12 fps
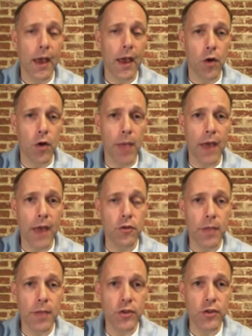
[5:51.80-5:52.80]
I go back
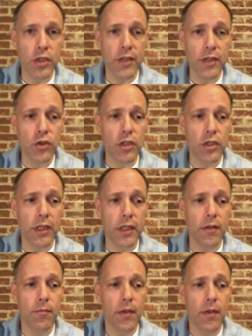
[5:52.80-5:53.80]
to my cheat
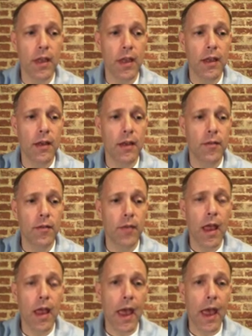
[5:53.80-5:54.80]
sheet
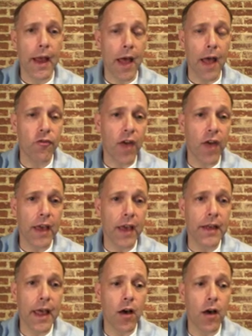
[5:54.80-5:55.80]
and I
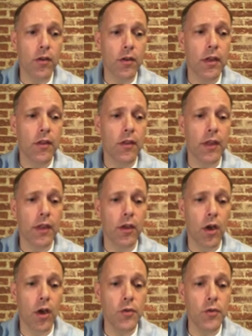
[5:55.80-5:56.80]
find out
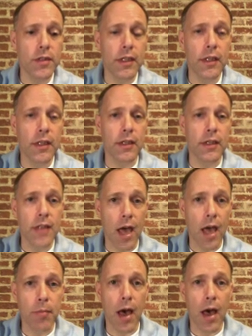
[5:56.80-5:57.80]
that cosecant is
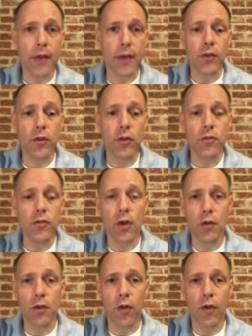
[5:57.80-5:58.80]
hypotenuse
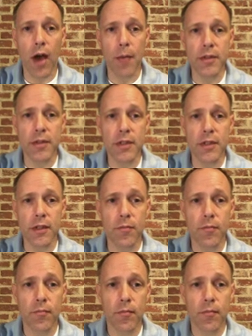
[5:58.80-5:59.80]
over opposite.